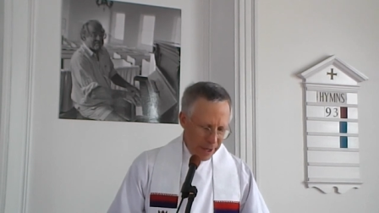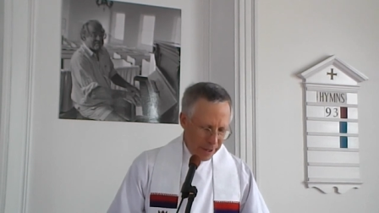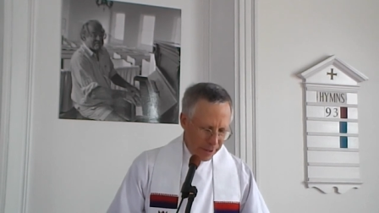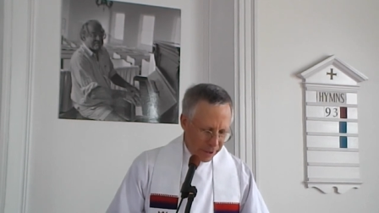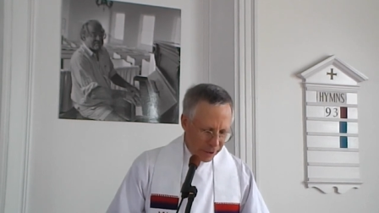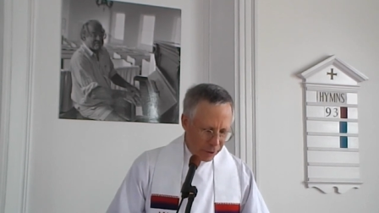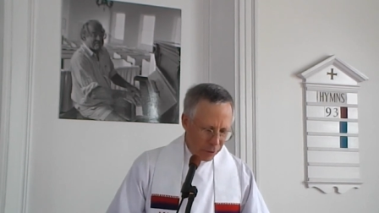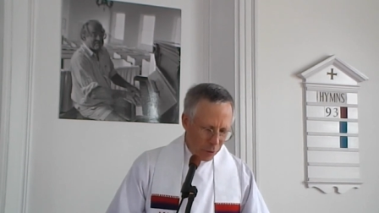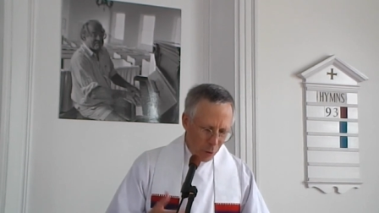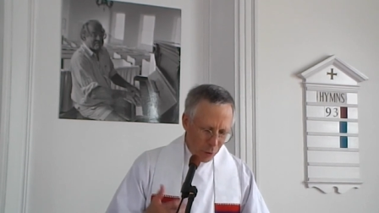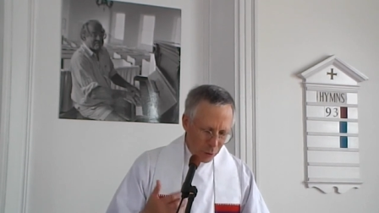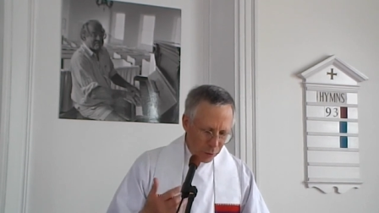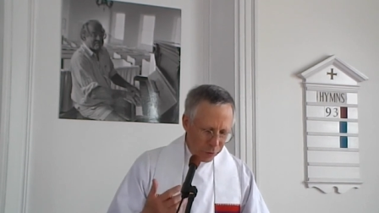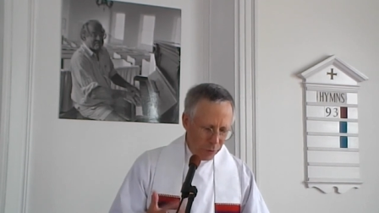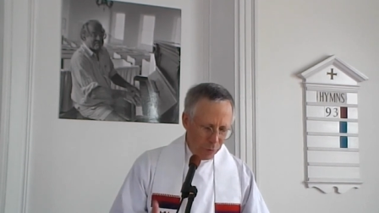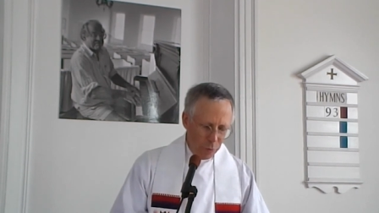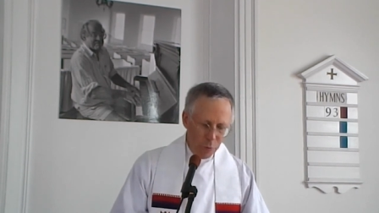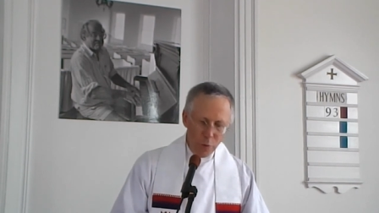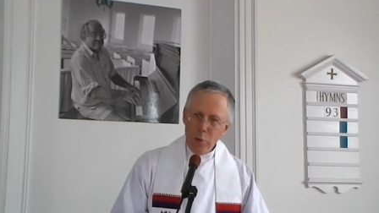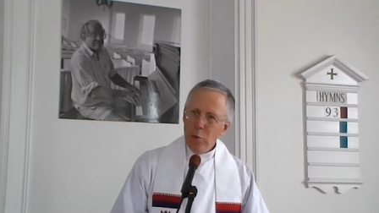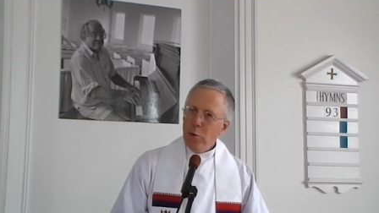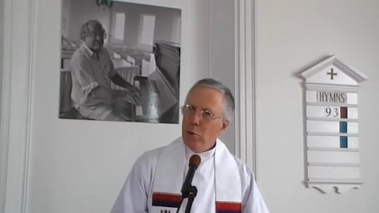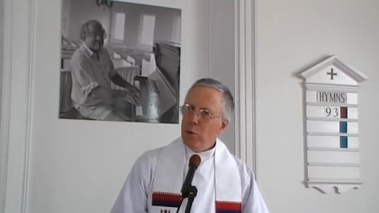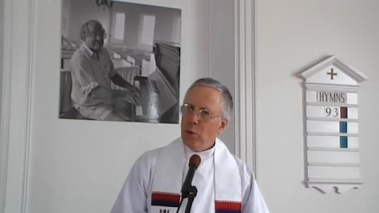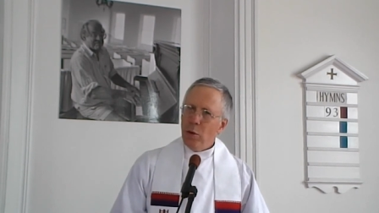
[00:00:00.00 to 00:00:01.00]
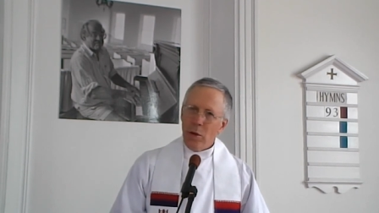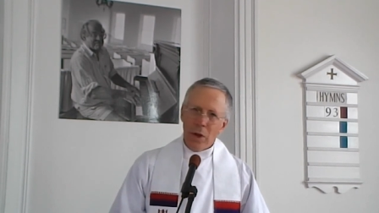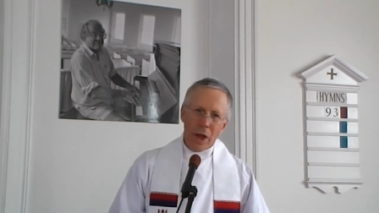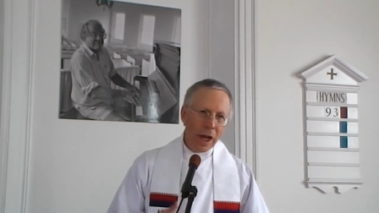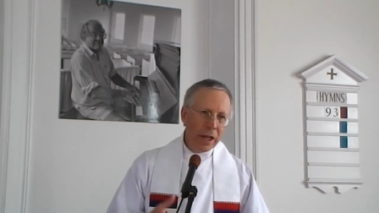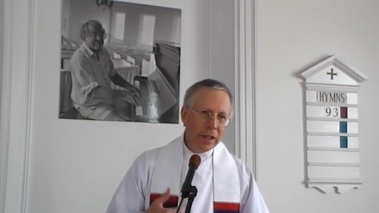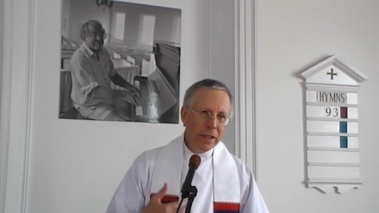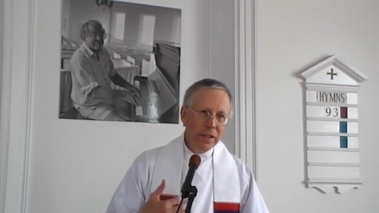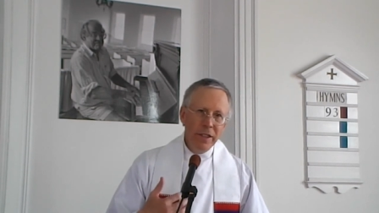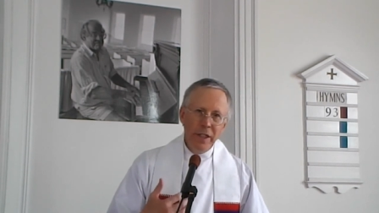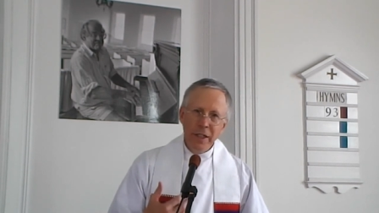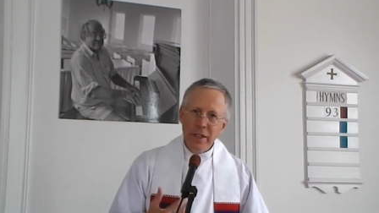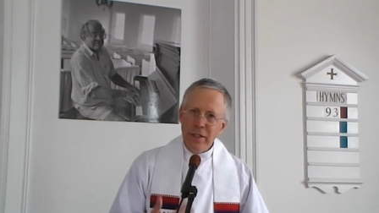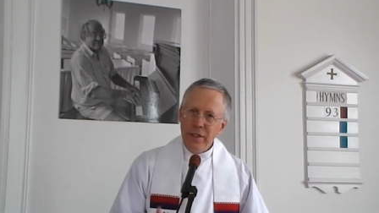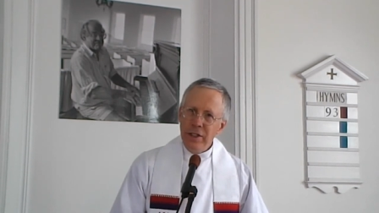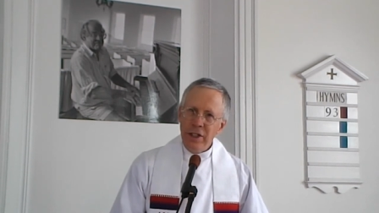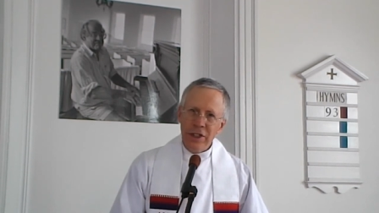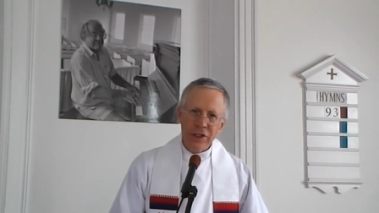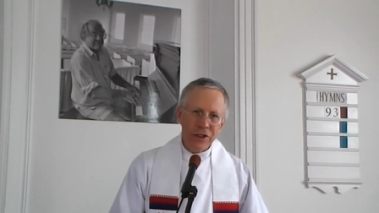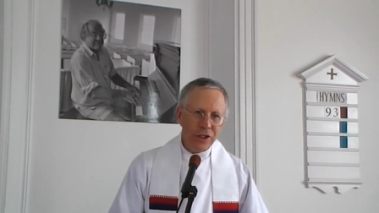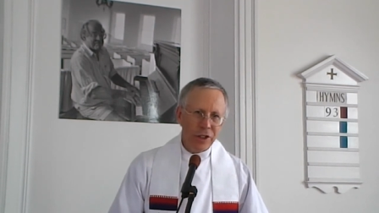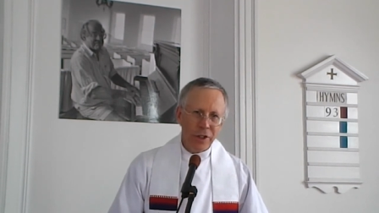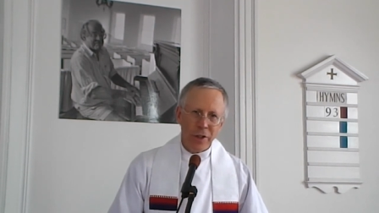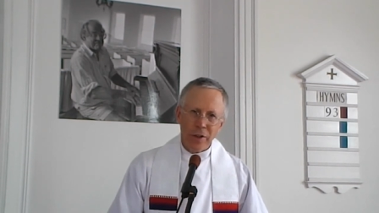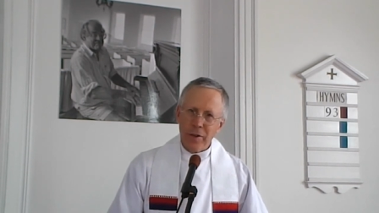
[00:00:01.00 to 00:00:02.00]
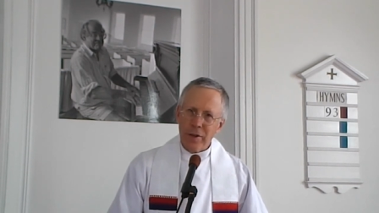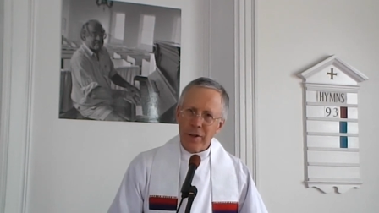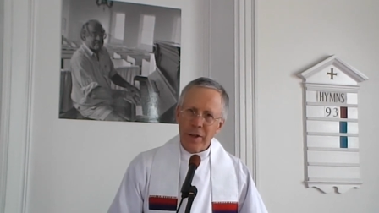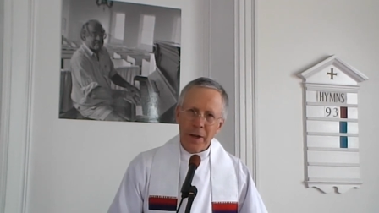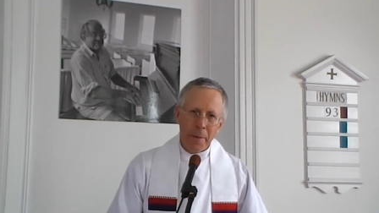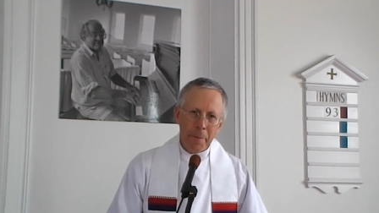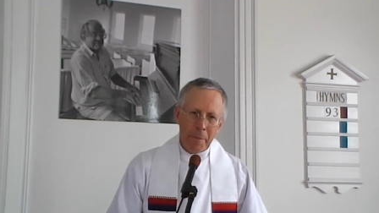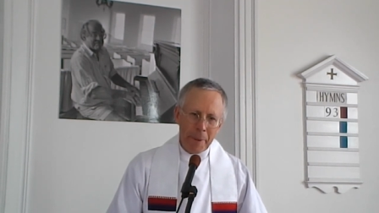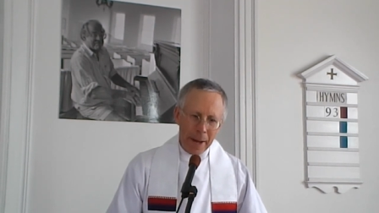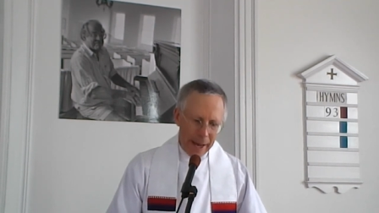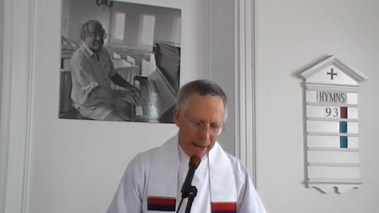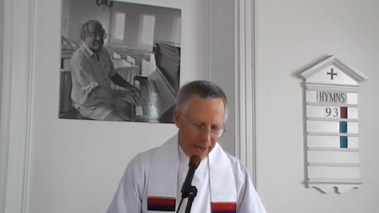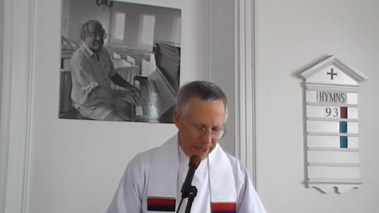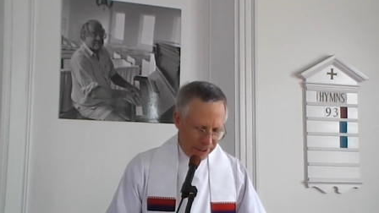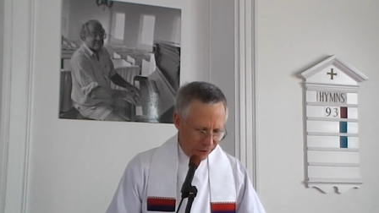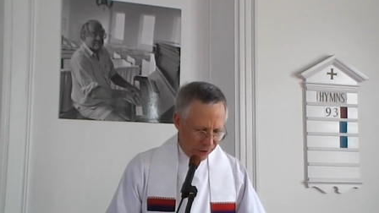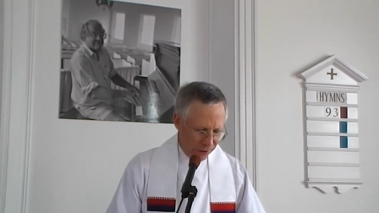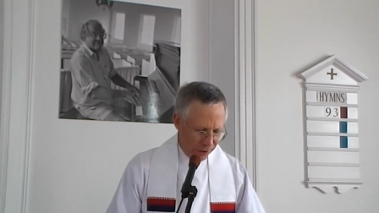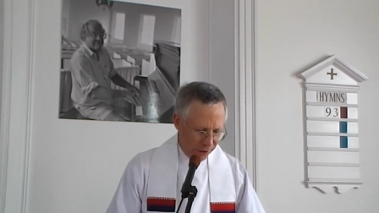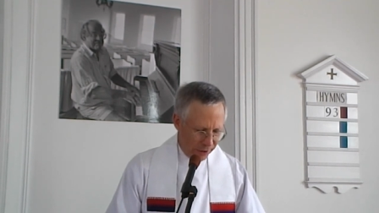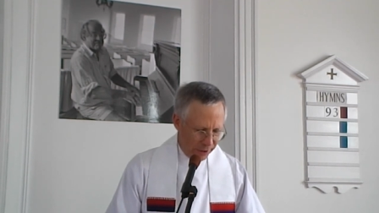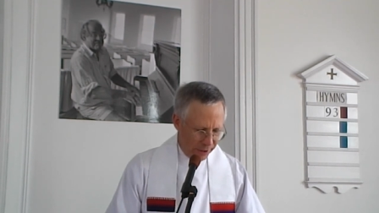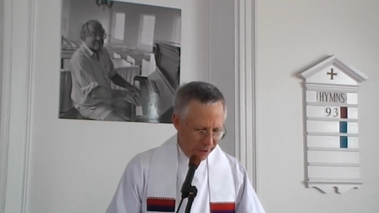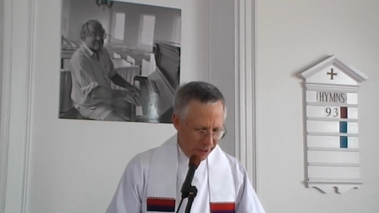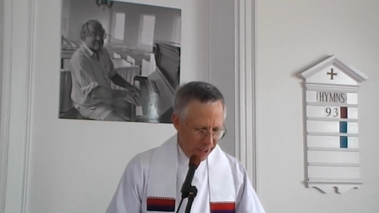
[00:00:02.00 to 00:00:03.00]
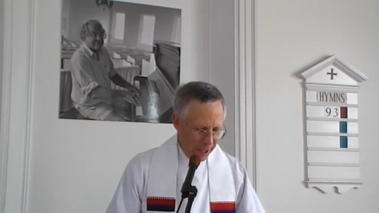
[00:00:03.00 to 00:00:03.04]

the golden rule, unconditional compassion